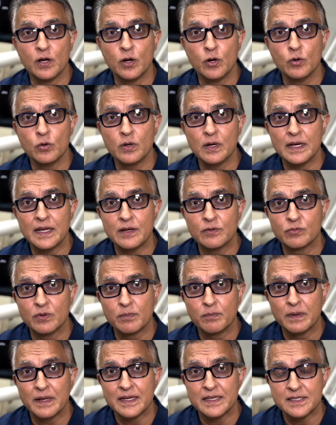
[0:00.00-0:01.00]
only
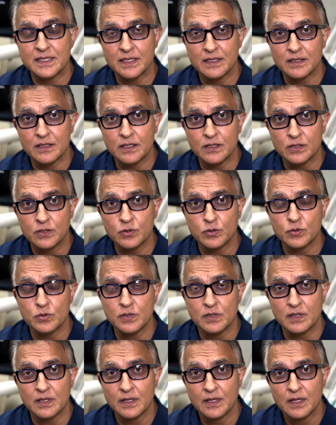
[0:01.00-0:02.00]
replacing the
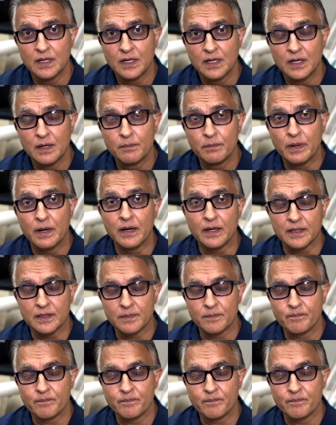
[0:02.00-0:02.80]
tooth part.